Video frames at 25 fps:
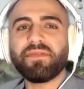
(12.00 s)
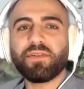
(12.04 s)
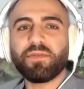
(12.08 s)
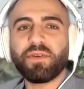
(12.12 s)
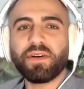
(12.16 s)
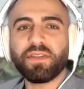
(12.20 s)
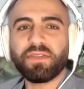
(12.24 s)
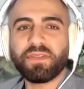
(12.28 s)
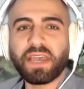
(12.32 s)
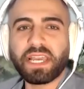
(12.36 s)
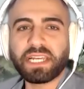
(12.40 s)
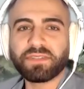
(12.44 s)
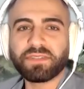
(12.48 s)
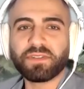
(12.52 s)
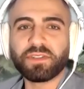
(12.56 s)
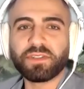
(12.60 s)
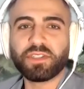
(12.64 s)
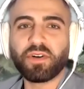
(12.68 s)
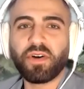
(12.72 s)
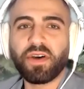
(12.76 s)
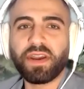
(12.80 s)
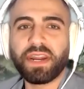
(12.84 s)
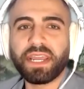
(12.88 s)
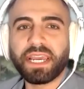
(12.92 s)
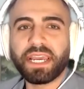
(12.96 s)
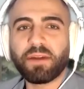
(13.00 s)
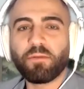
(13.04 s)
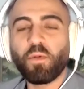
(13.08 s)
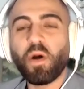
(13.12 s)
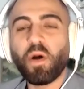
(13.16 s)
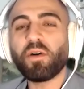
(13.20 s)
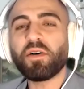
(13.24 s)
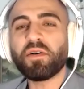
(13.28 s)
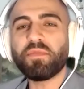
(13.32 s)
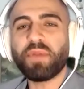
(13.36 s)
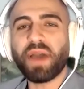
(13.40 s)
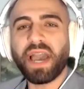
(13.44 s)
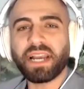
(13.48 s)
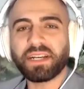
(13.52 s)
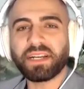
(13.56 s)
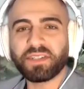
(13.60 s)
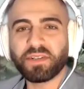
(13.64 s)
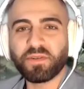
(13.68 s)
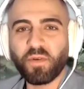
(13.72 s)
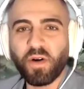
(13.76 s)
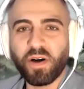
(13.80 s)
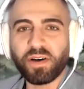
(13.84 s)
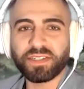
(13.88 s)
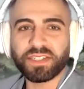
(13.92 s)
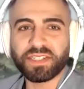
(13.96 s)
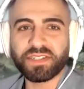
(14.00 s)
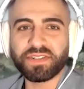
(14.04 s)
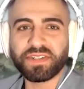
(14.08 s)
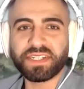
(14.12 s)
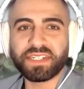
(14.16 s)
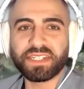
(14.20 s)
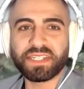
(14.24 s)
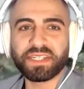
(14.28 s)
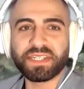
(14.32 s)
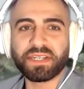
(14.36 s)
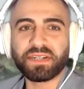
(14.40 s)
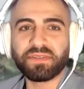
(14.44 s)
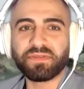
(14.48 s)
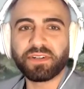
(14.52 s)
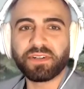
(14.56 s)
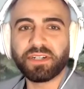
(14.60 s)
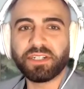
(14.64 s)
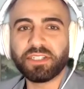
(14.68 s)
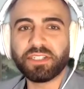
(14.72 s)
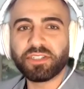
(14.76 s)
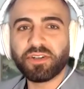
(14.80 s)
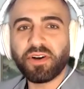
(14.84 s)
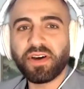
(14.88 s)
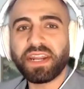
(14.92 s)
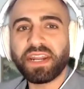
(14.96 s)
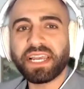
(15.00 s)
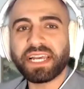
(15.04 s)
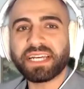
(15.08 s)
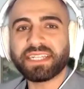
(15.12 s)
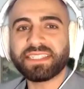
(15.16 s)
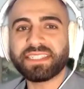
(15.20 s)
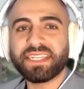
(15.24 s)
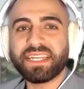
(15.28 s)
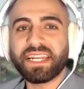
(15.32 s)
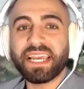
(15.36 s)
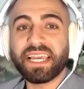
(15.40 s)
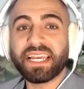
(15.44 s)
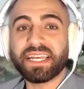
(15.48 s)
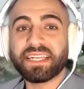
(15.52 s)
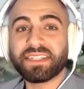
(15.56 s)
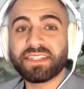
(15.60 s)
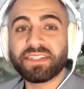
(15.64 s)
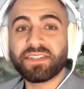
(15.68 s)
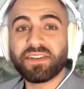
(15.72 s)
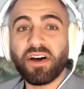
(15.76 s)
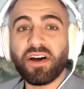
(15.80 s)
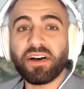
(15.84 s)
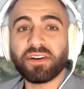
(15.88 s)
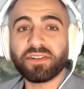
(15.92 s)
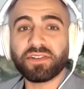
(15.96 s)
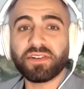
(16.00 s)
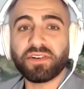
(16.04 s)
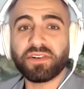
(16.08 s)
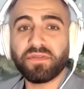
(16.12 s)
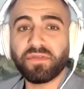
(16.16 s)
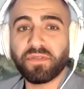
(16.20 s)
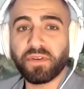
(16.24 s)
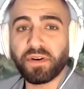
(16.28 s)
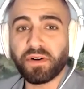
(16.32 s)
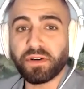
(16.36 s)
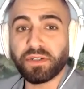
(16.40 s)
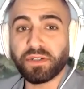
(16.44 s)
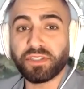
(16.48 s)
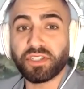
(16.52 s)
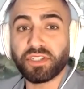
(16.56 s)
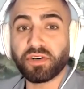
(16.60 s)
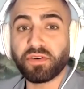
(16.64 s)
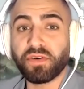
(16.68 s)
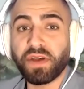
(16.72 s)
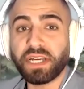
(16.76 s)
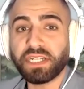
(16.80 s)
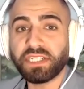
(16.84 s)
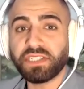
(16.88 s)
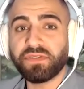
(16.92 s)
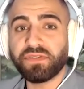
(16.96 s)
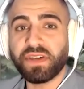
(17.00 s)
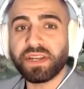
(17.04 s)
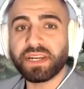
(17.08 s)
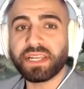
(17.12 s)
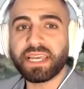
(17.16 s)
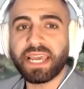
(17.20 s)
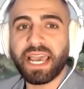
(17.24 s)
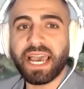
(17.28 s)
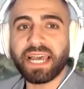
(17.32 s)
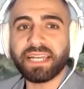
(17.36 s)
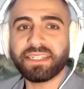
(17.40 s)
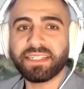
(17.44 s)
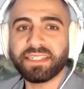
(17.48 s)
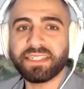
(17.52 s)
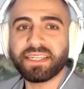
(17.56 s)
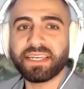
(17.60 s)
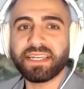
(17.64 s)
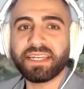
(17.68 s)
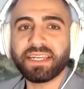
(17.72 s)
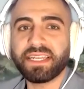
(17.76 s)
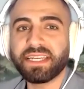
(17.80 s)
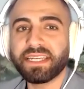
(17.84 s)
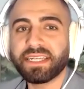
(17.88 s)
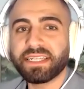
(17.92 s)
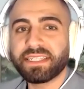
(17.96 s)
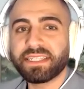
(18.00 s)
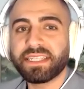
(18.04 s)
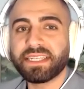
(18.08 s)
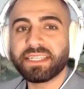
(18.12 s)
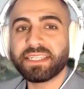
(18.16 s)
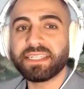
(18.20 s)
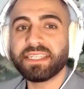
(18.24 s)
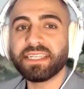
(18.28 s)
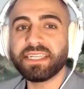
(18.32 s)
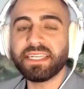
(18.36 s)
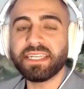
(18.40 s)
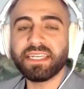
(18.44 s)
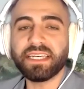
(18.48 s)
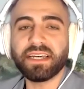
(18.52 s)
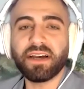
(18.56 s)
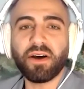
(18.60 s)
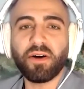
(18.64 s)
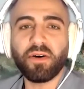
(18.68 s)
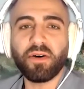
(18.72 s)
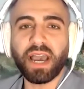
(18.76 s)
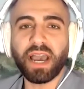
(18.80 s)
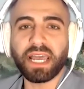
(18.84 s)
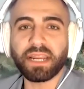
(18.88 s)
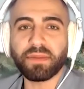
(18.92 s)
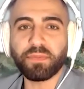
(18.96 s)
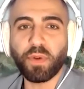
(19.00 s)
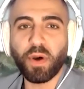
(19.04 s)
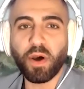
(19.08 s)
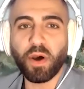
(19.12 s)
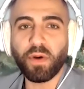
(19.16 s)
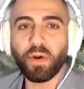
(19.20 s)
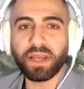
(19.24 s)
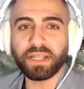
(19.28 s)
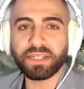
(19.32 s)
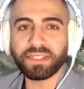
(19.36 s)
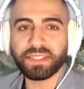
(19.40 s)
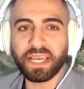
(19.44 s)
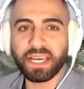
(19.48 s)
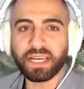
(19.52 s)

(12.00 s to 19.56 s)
everyone. Thanks for joining and welcome back to Wall Street Silver. Joining us today is Dr. Suresh Venkatesan. He is the CEO at Poet